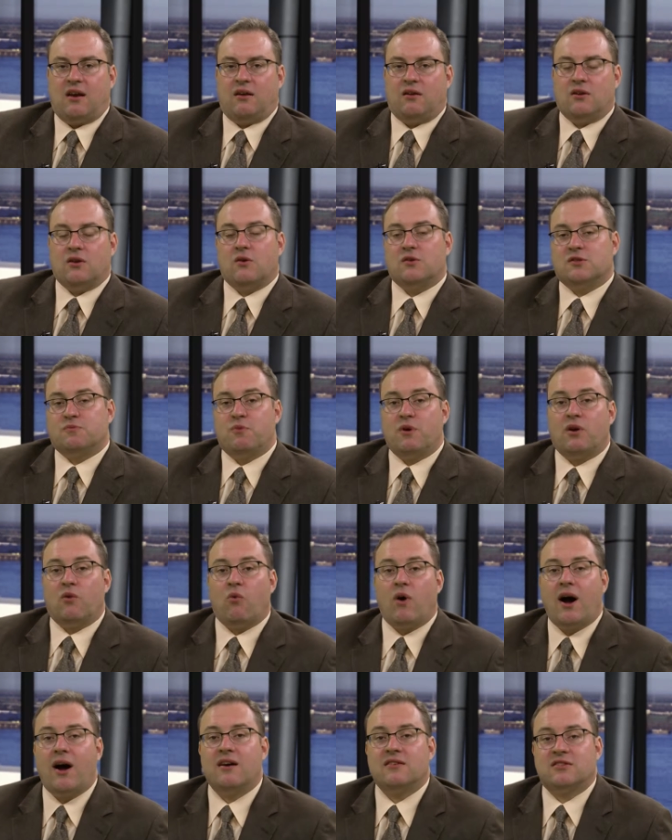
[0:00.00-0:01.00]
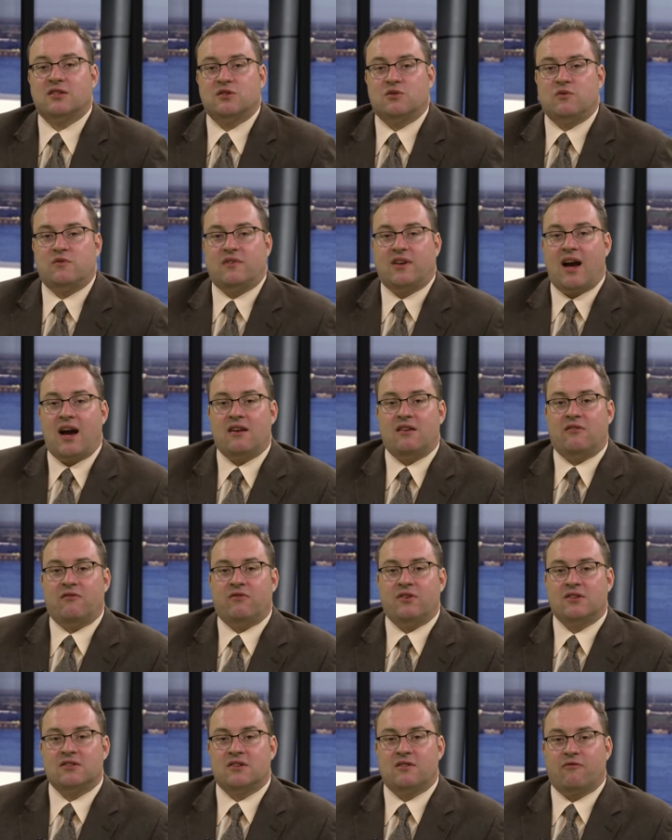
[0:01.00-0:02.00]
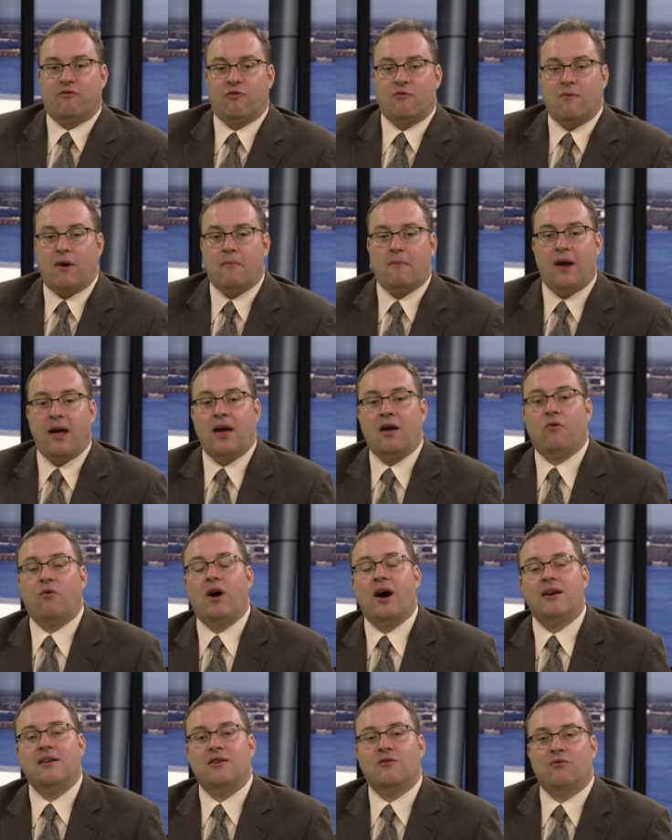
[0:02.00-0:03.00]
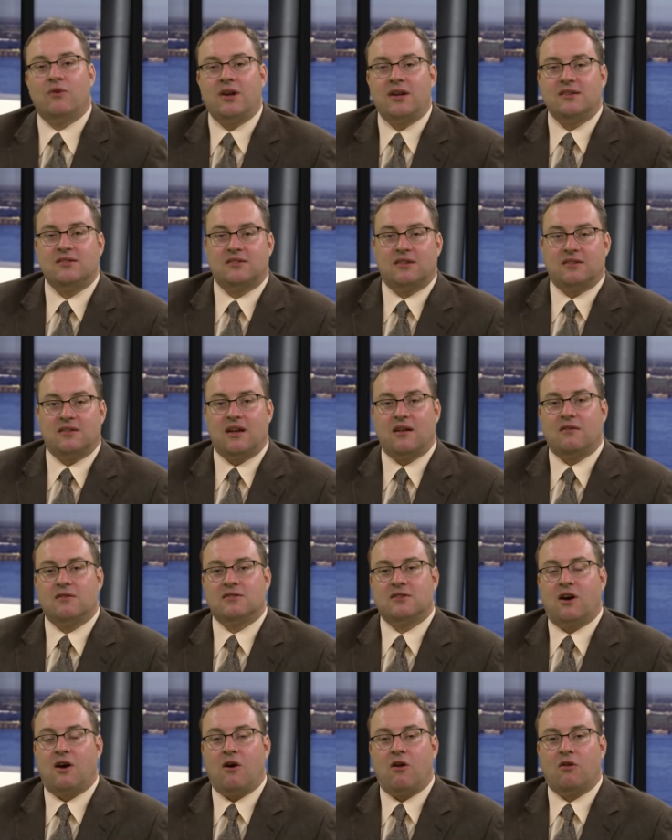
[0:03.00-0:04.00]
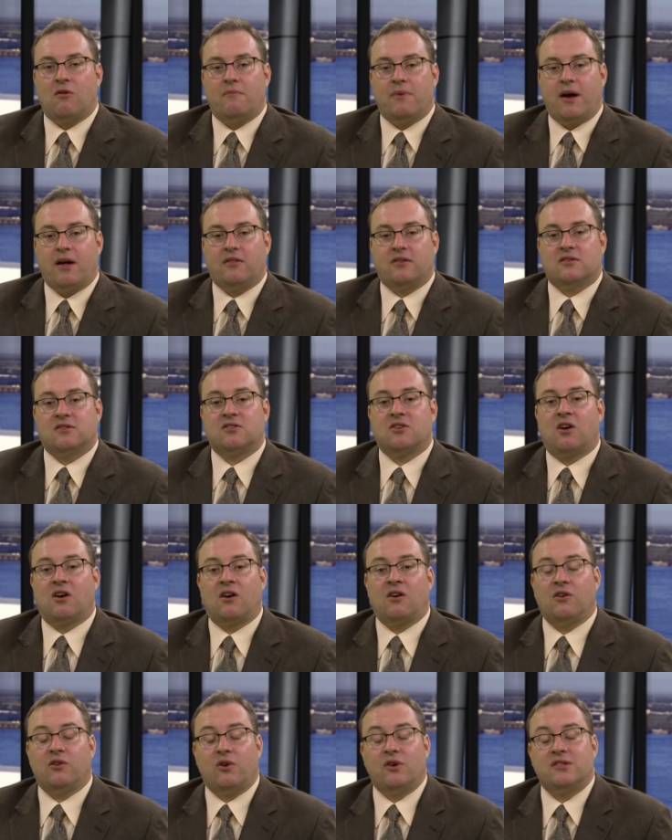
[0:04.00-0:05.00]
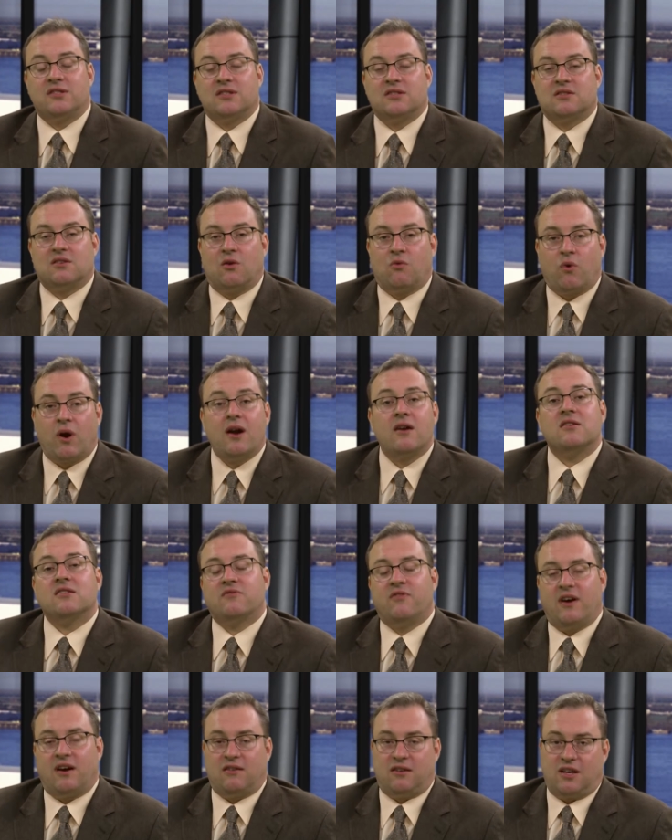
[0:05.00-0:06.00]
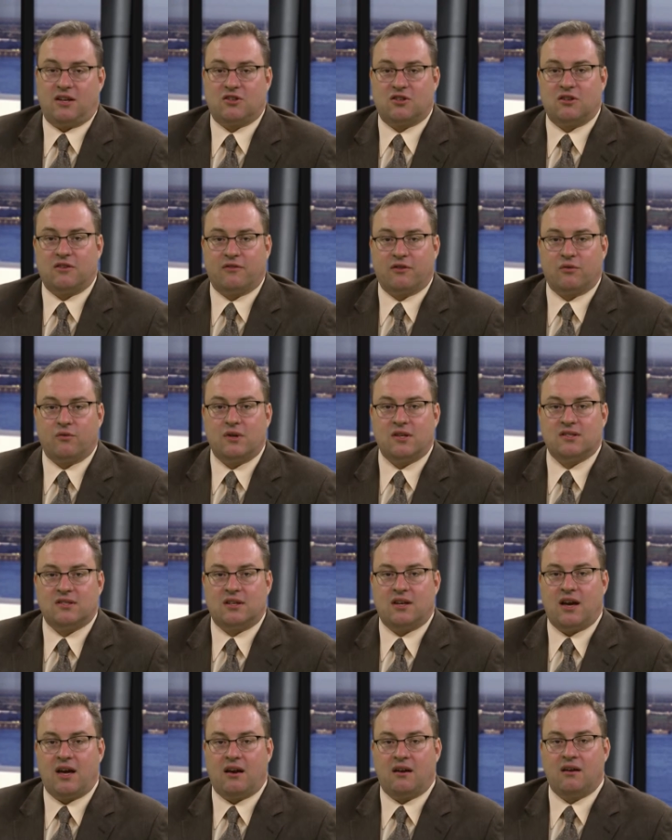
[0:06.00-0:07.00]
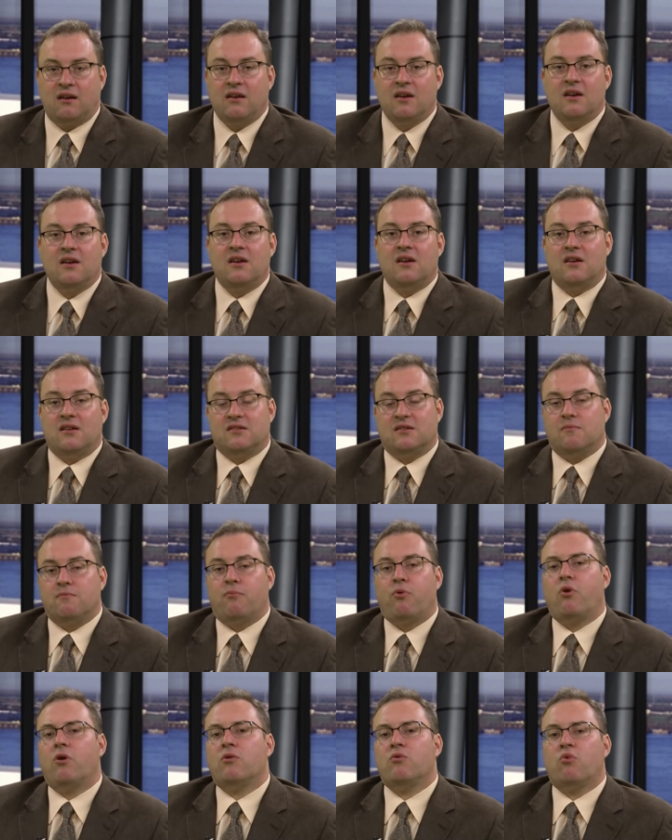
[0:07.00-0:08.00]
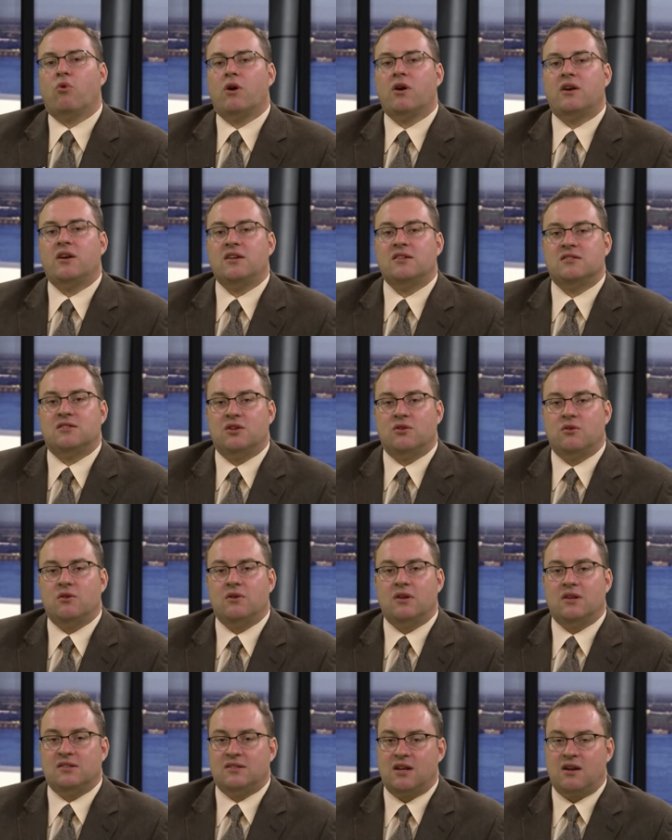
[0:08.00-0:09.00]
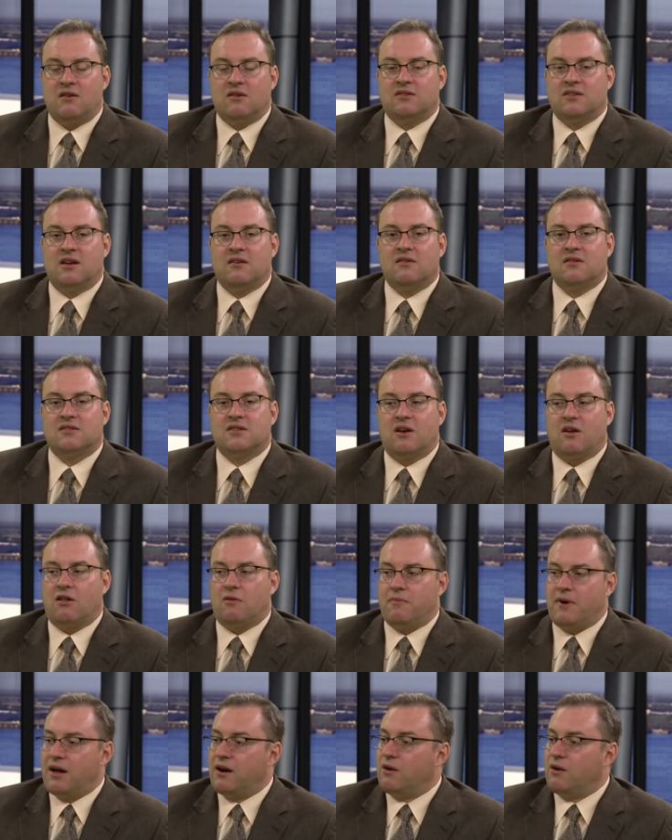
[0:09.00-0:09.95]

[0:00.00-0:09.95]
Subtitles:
You know, it's been a while since we've gotten a visit from our man Rodney Reese to tell us all about the Sarcoidosis Awareness Foundation of Louisiana. It's important work he's doing, and he's here to tell us all about it.